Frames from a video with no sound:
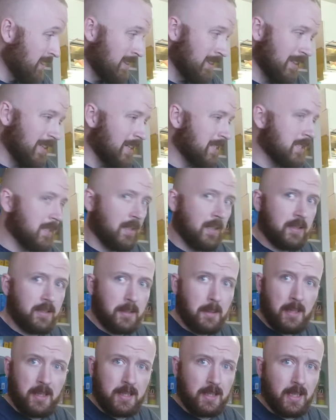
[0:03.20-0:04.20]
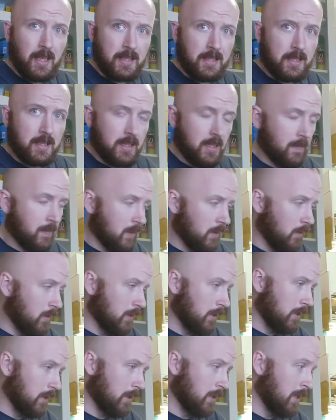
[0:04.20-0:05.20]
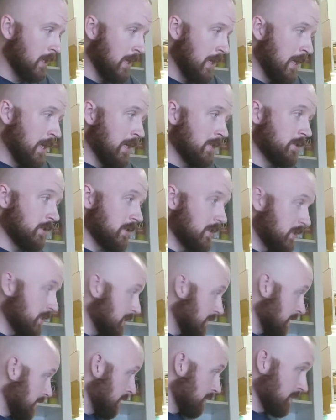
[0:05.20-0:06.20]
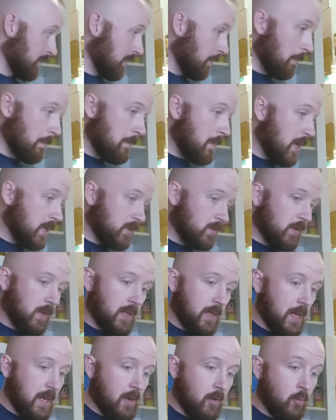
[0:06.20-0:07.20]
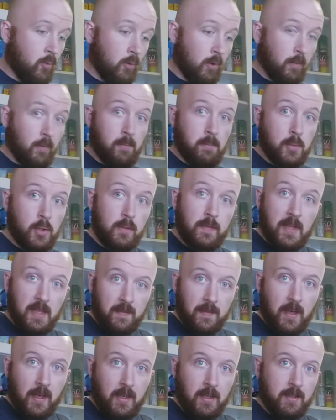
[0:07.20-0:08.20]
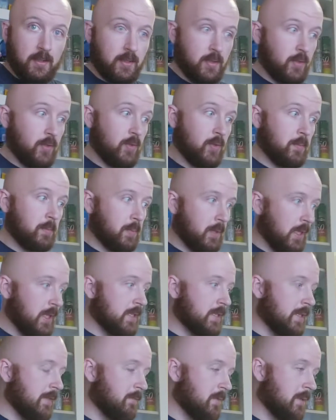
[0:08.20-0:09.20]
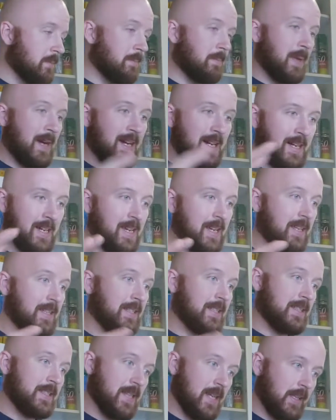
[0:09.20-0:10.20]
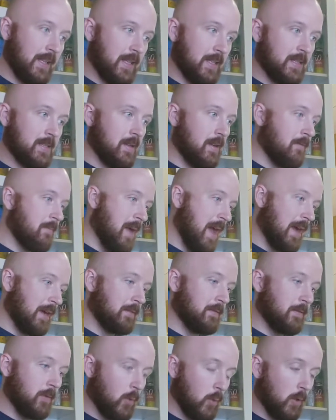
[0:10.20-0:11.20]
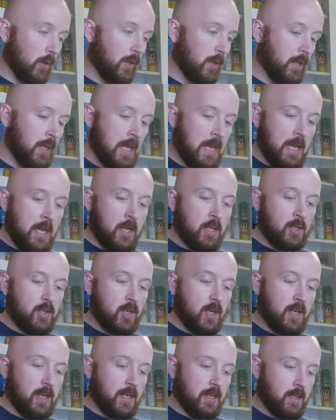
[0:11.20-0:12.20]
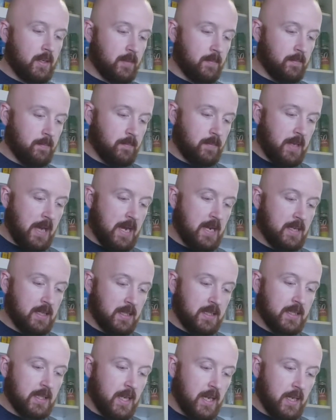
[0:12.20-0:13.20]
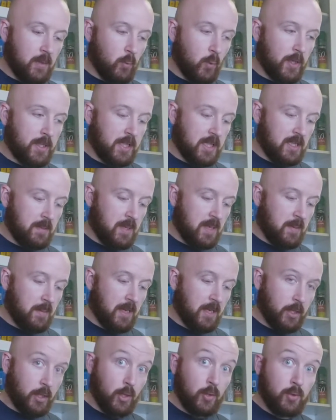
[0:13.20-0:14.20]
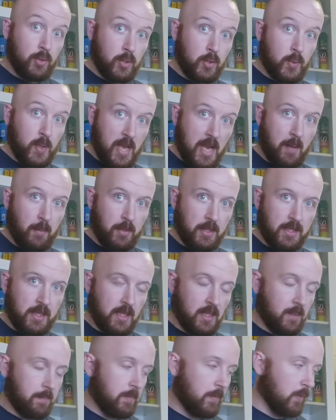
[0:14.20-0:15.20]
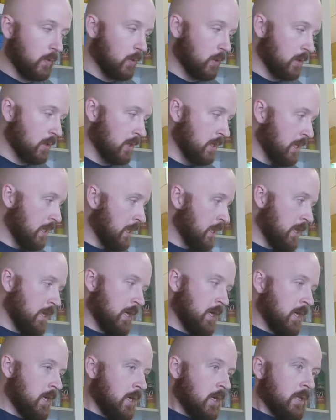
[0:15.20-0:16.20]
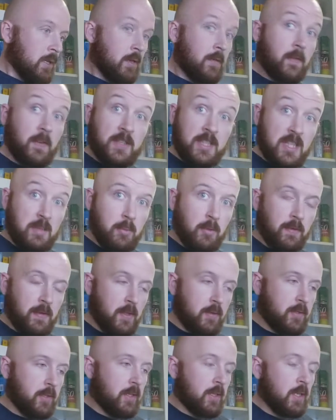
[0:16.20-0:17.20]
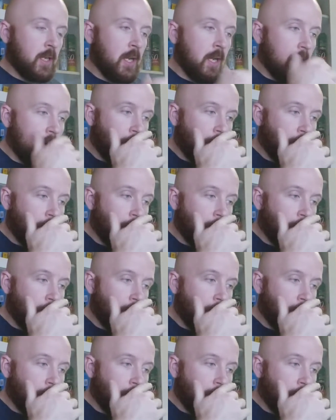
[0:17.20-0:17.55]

Lots of updates, lots of stuff going on. As you can see, it's a mess right now. We're moving very soon. Plus, I've been buying and selling stuff back and forth, trying to kind of decide what's going to be my go-to camera setup for the foreseeable future.